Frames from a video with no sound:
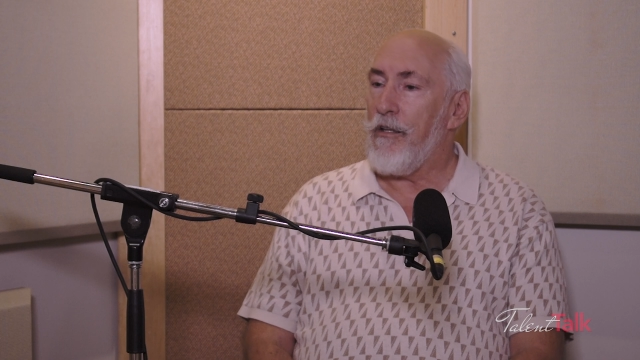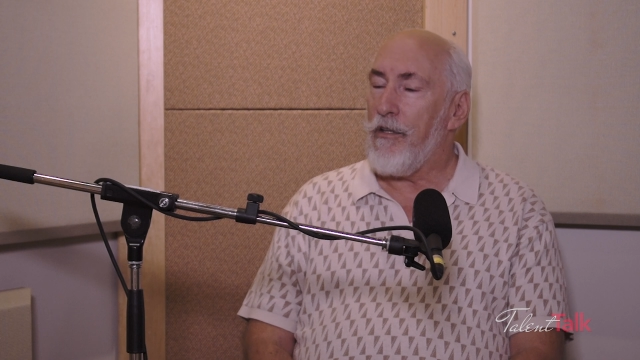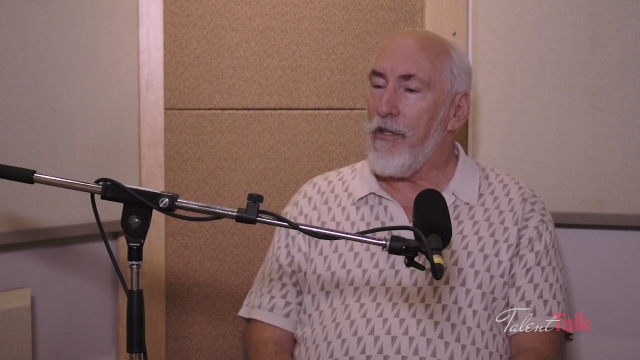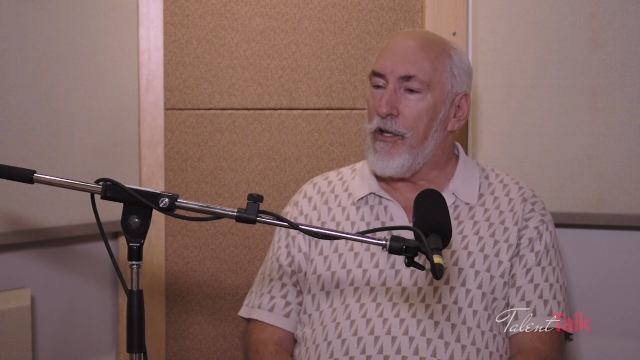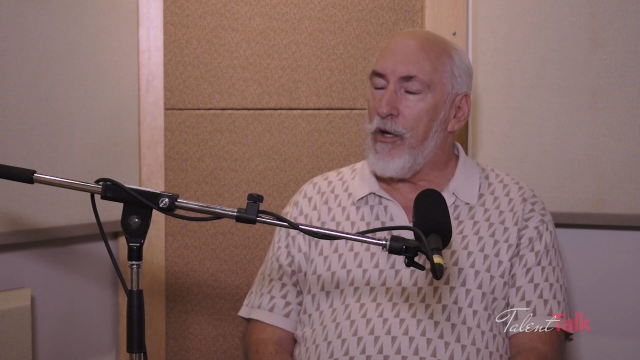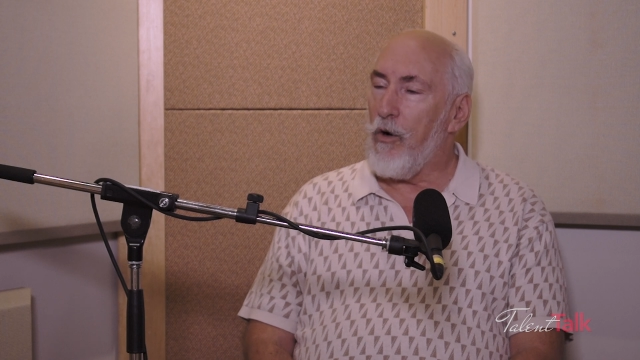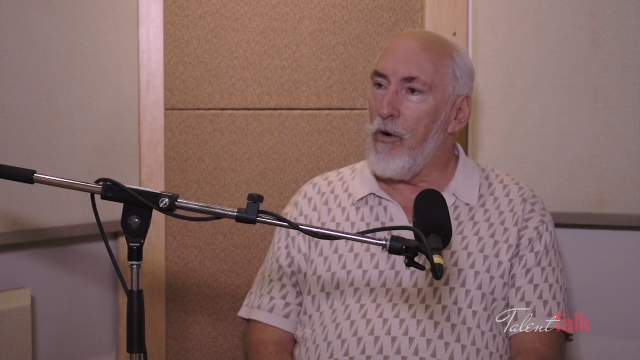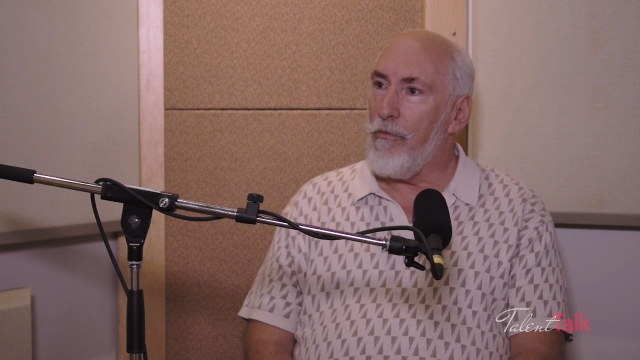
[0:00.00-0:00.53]

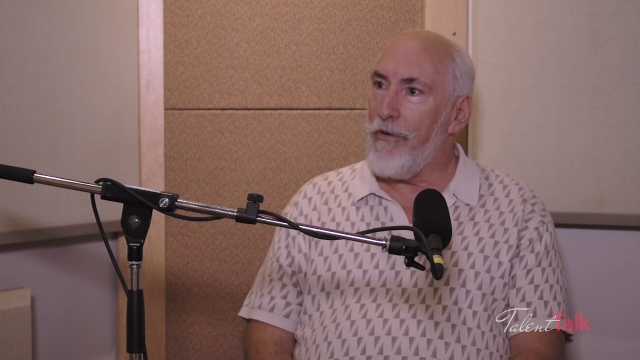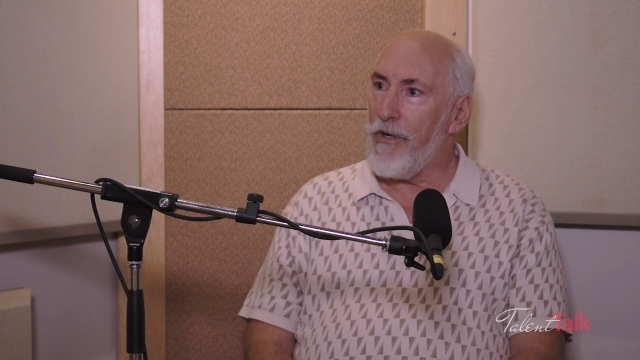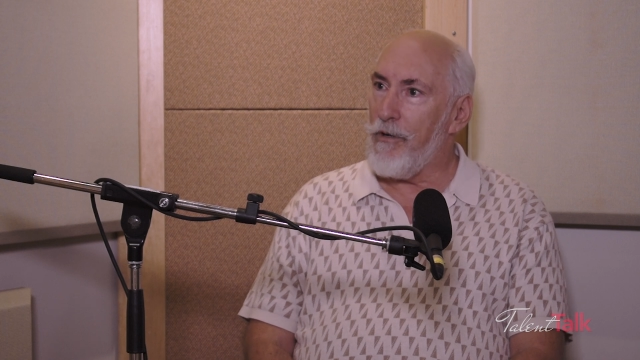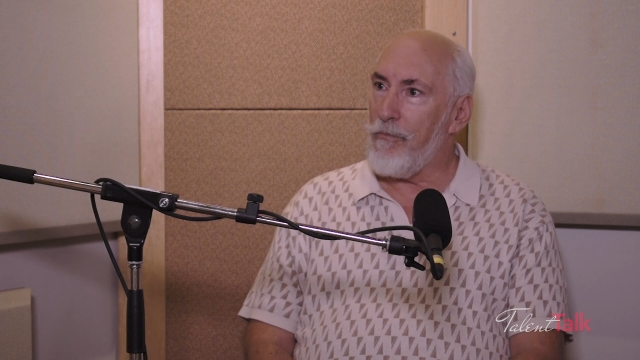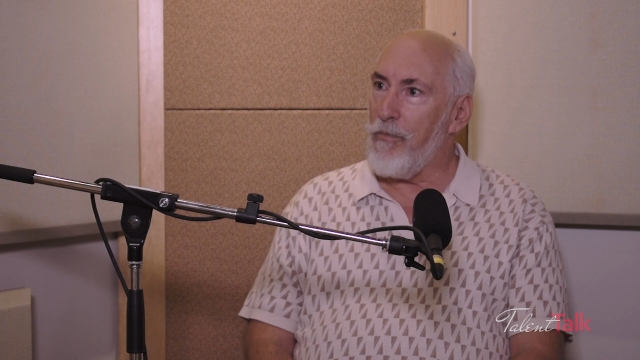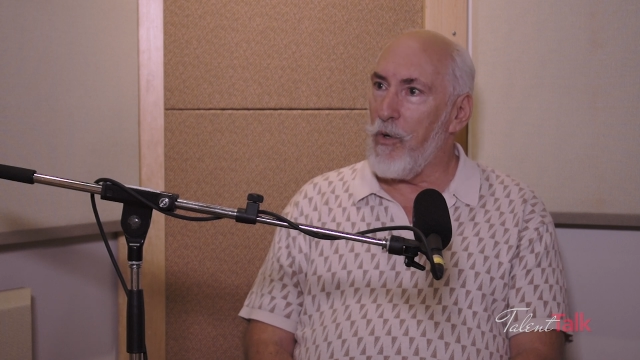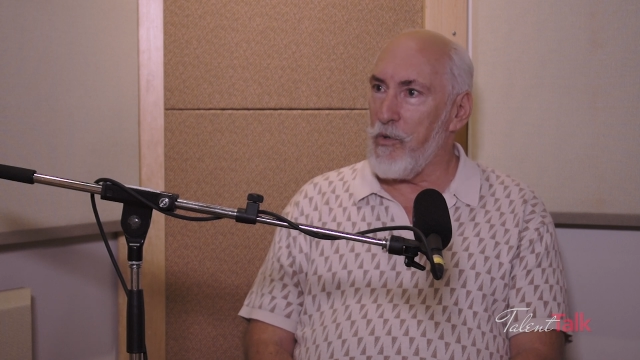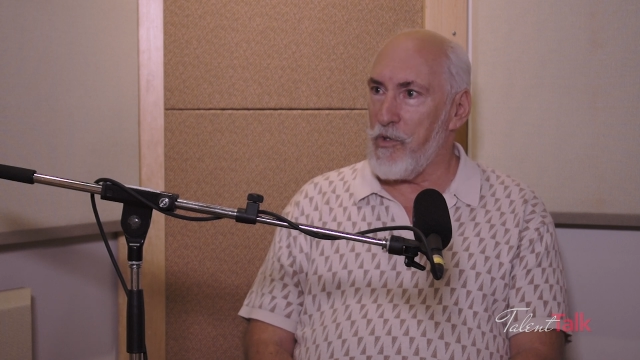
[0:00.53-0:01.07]
the COVID
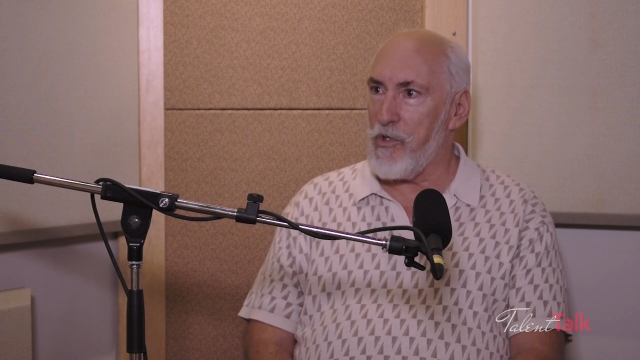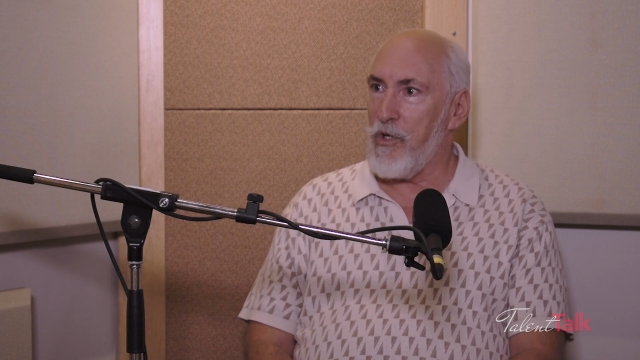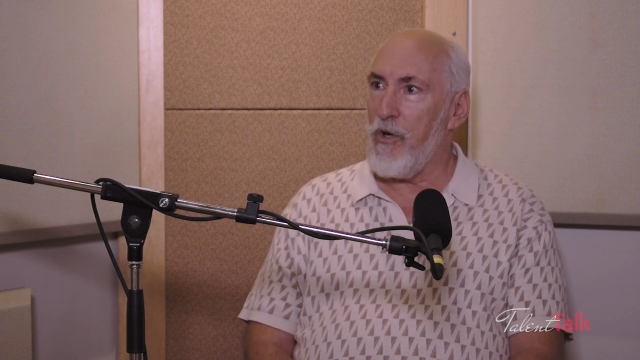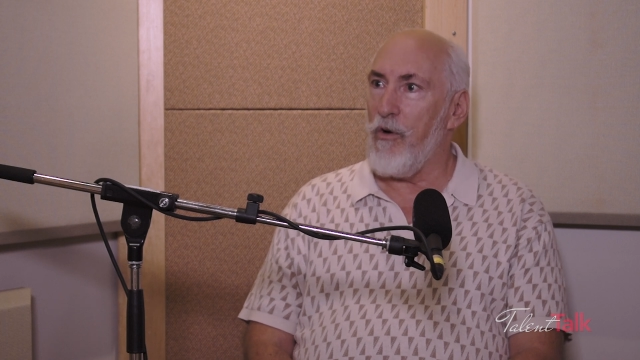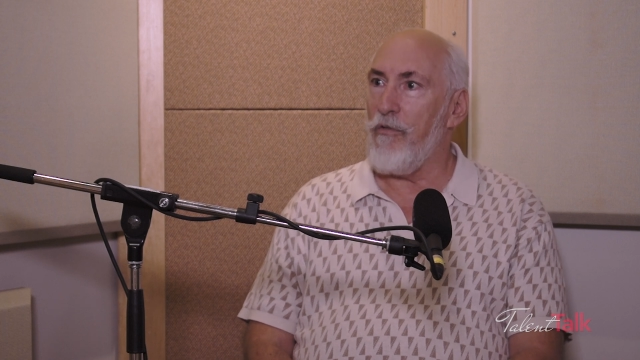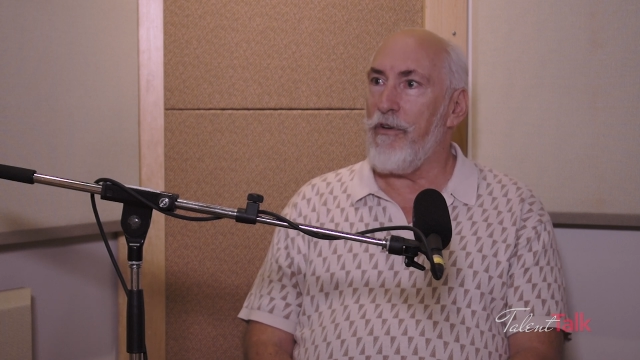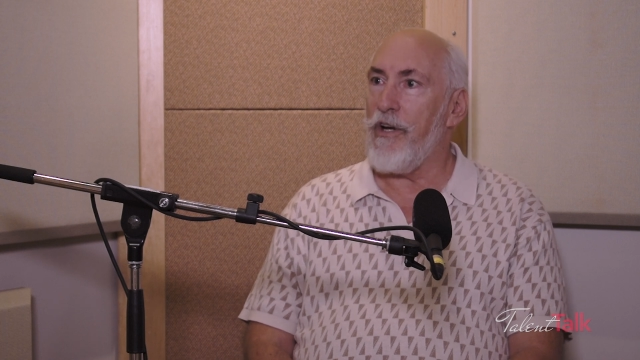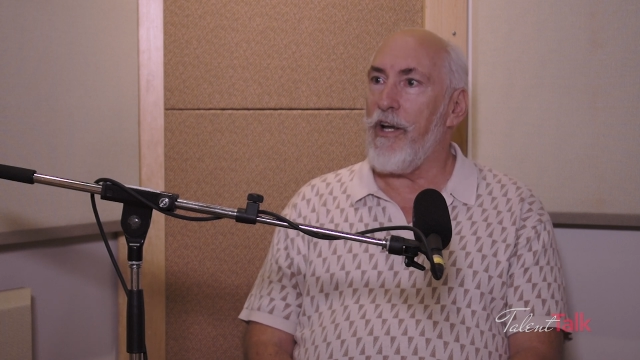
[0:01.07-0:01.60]
and
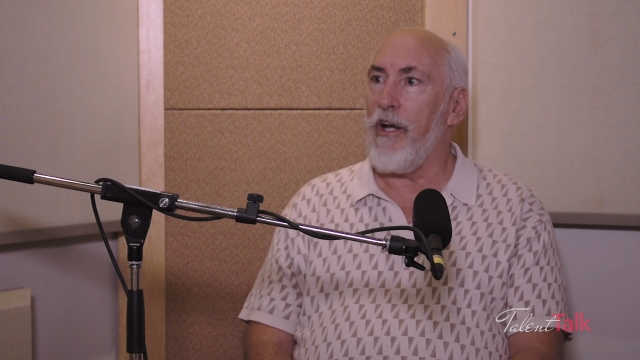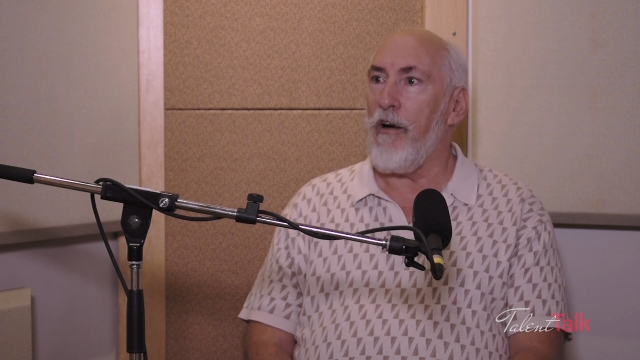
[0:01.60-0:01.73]
post-COVID